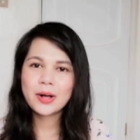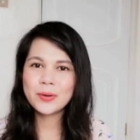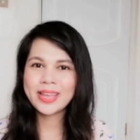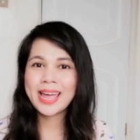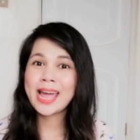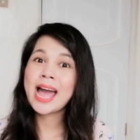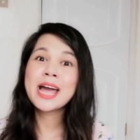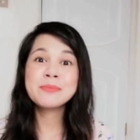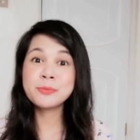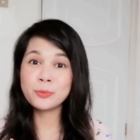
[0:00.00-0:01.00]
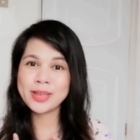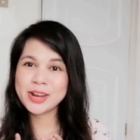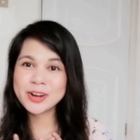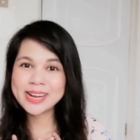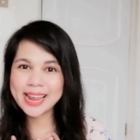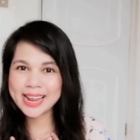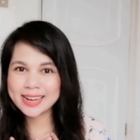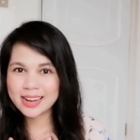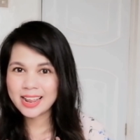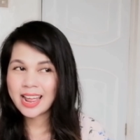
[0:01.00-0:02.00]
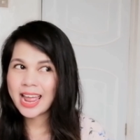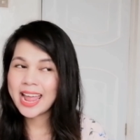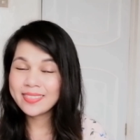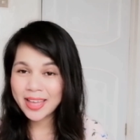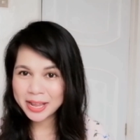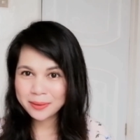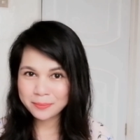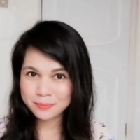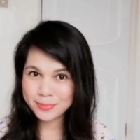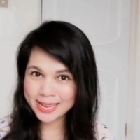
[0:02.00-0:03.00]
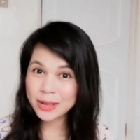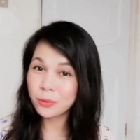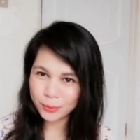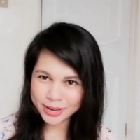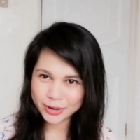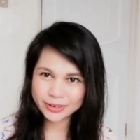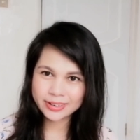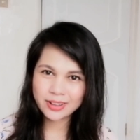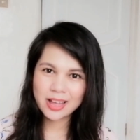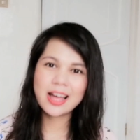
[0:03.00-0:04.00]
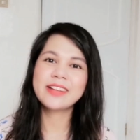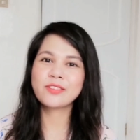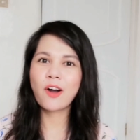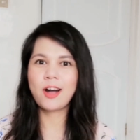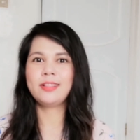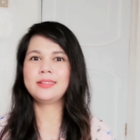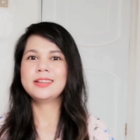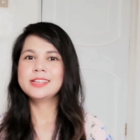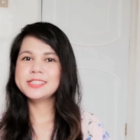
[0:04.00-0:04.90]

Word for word: Okay, I'm weird and I like being weird at all.